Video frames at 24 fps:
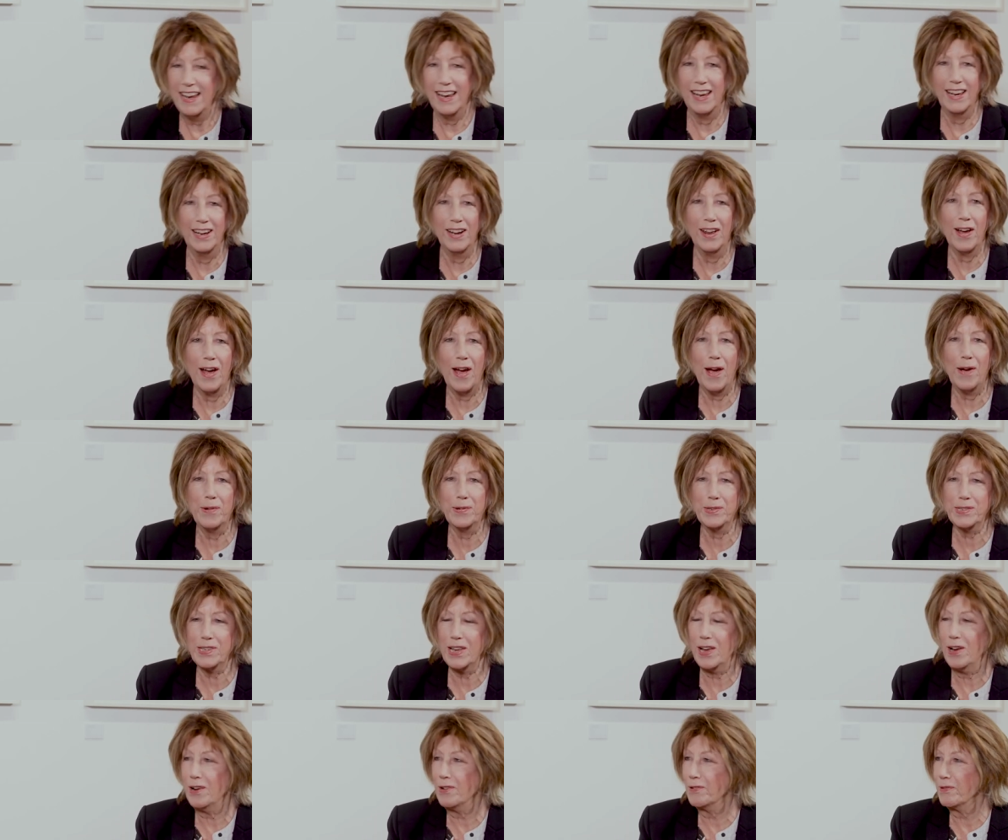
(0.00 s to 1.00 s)
in a
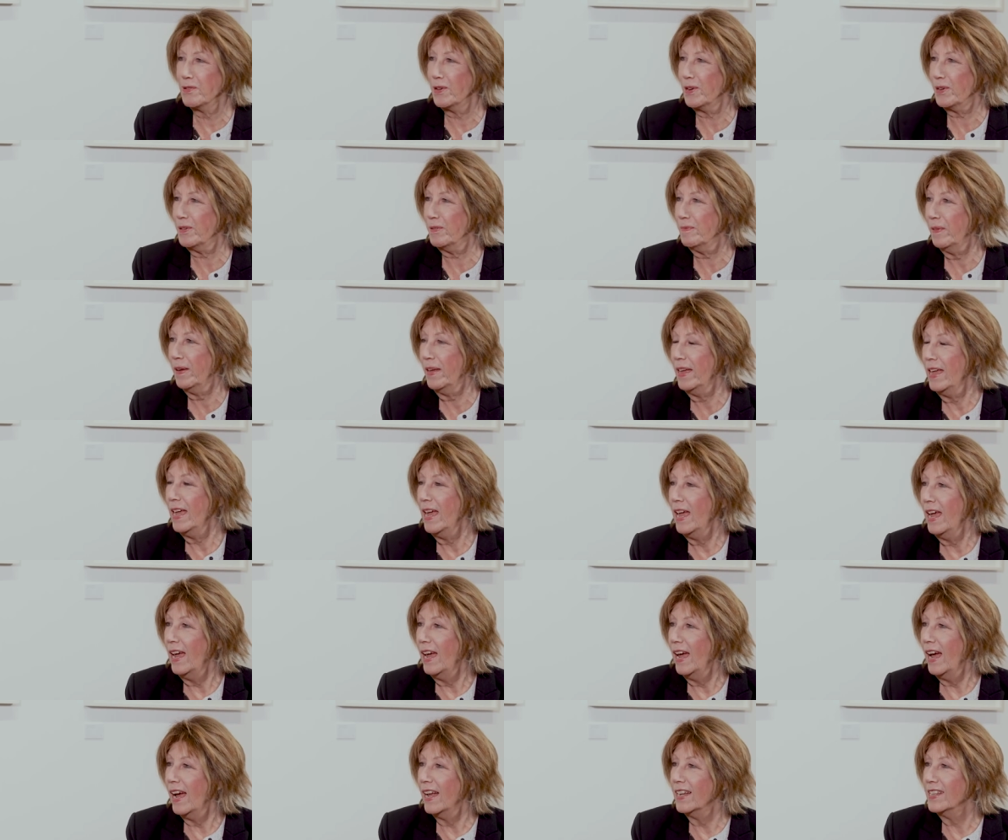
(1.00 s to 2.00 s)
hotel room.
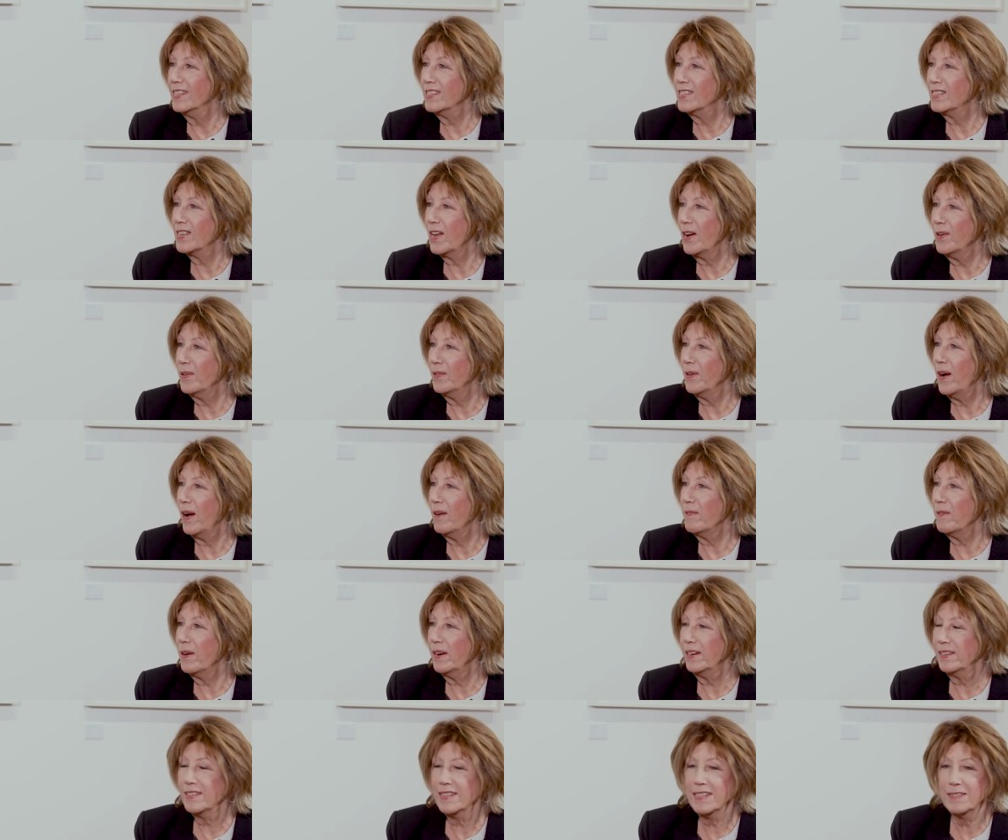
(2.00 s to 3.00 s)
And so I
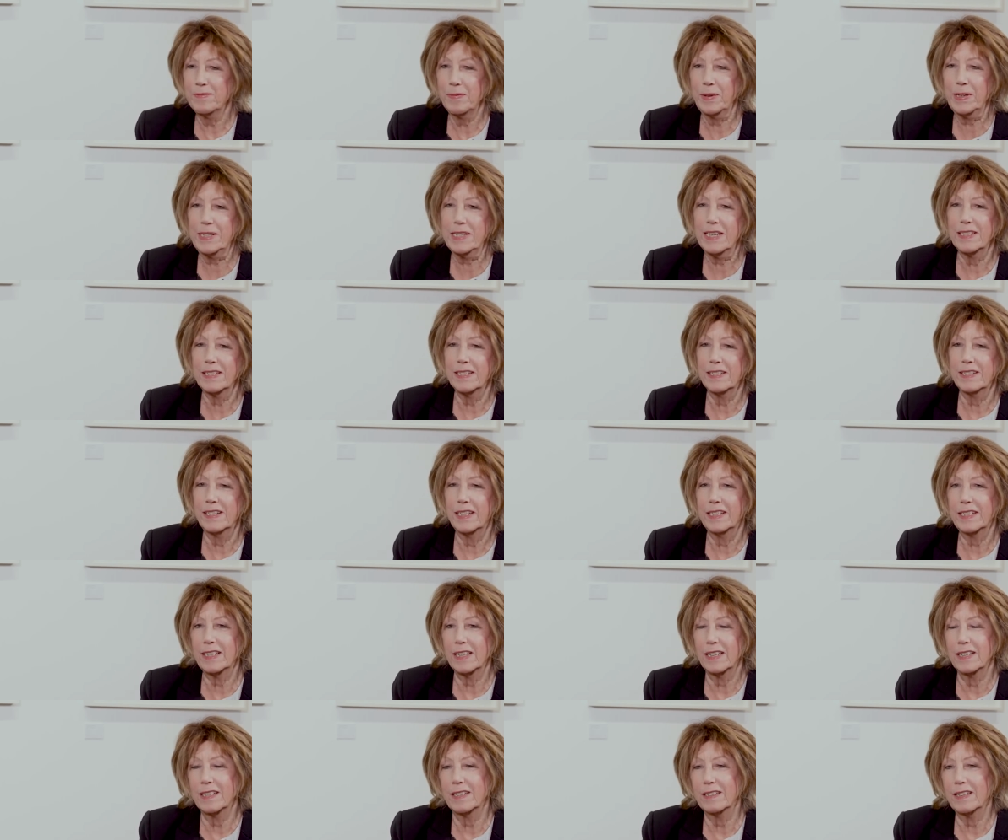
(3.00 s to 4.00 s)
went and we did a
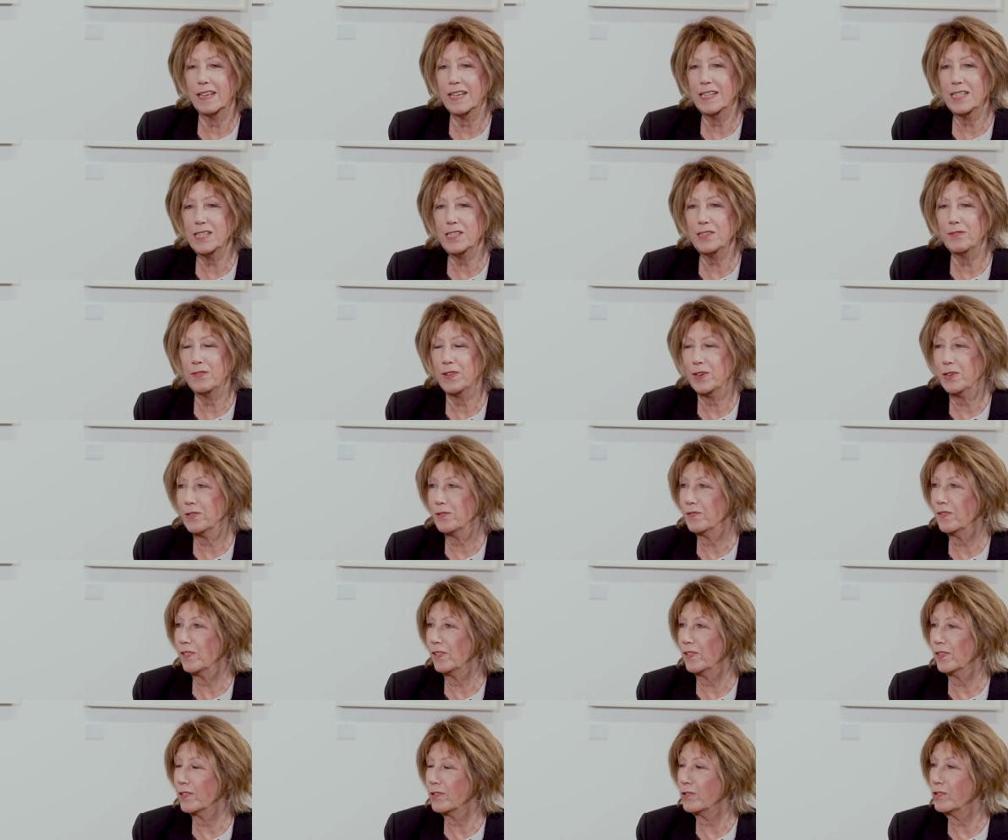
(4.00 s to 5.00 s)
little interview
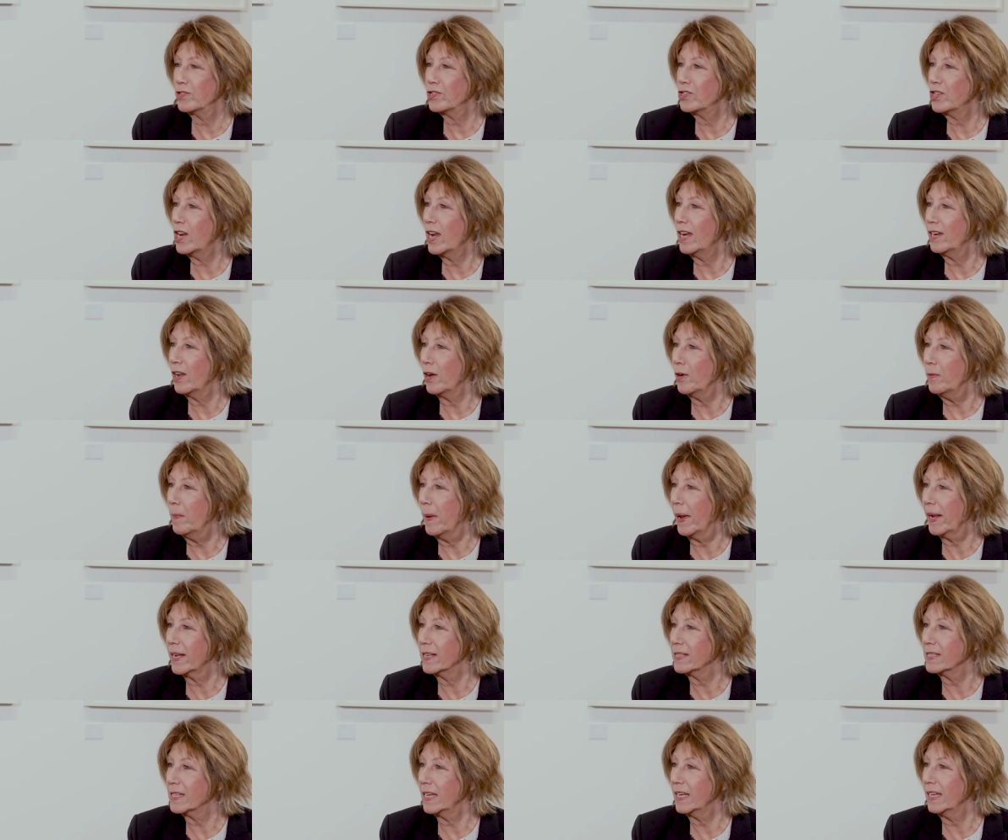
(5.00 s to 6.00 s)
for Crescendo
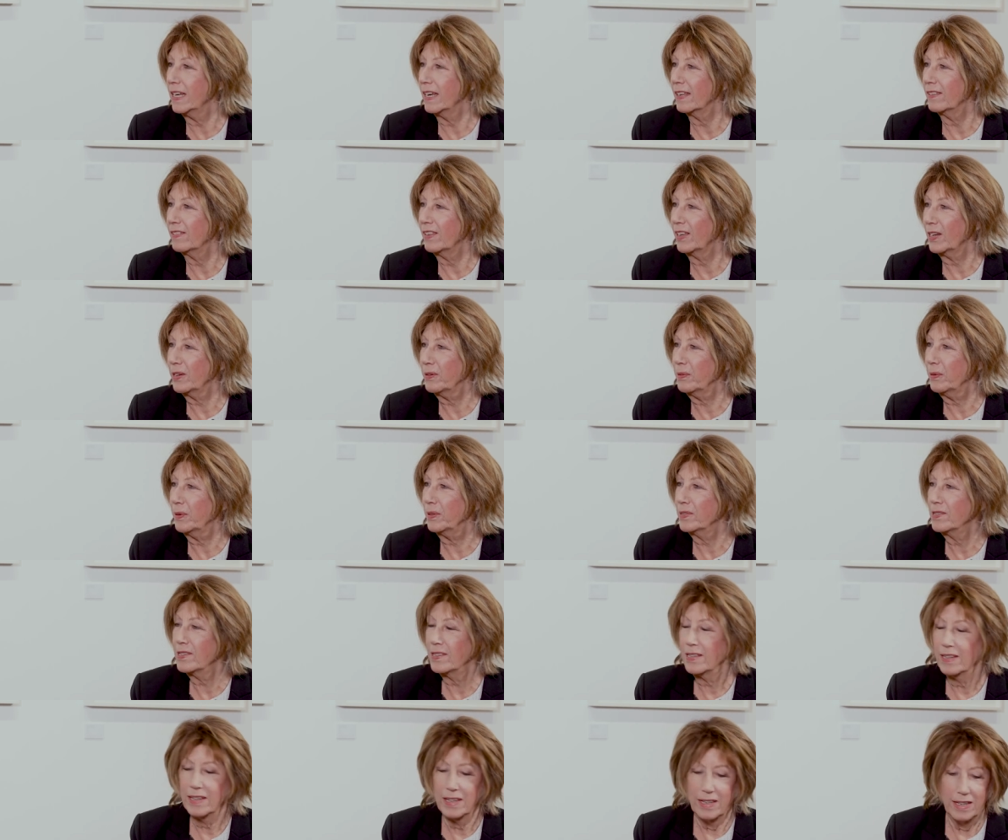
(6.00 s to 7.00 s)
magazine, I think it
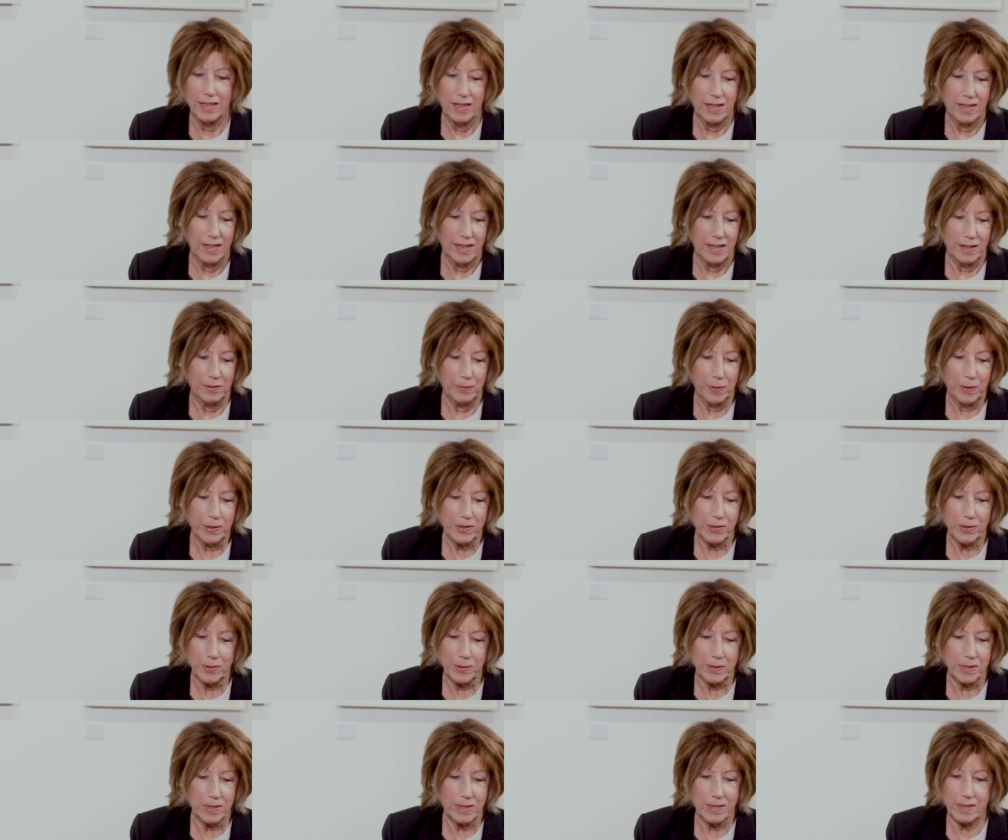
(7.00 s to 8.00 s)
was,
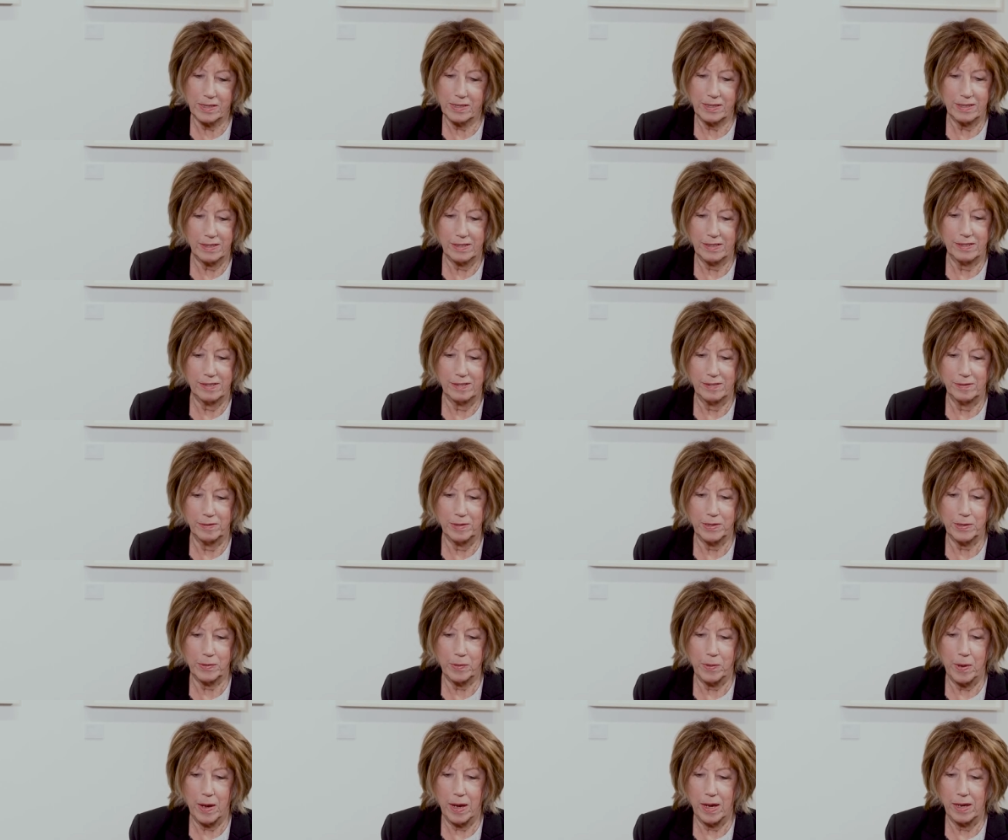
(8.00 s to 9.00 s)
which was
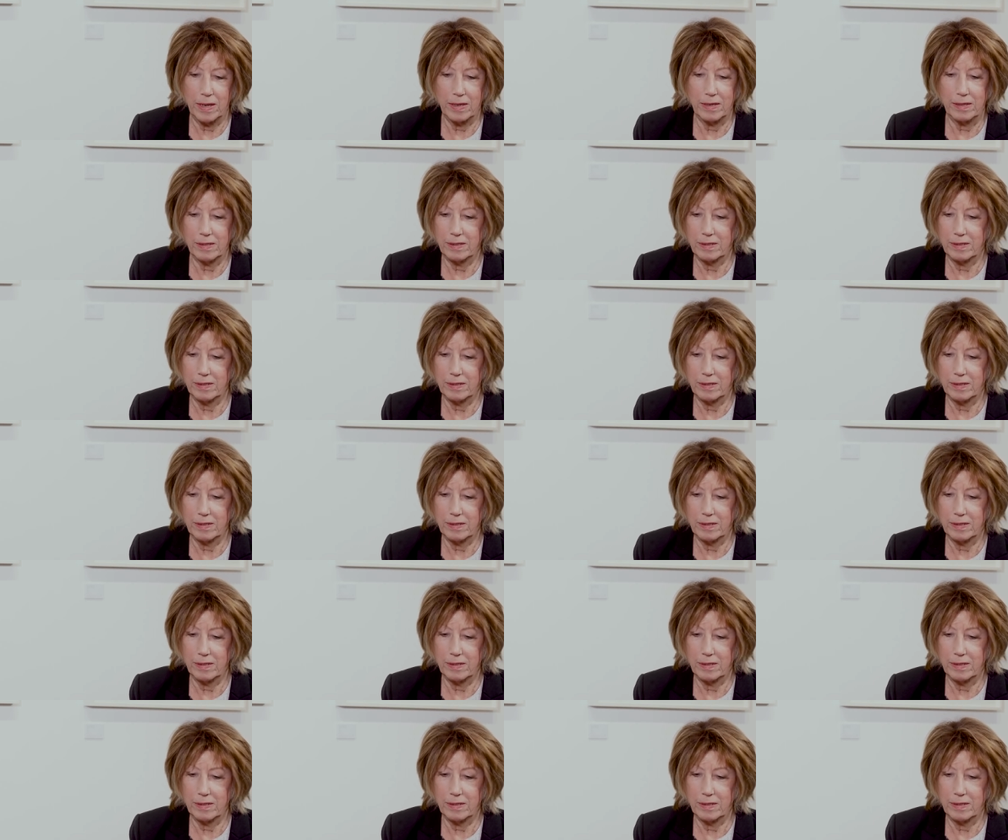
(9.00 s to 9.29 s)
quite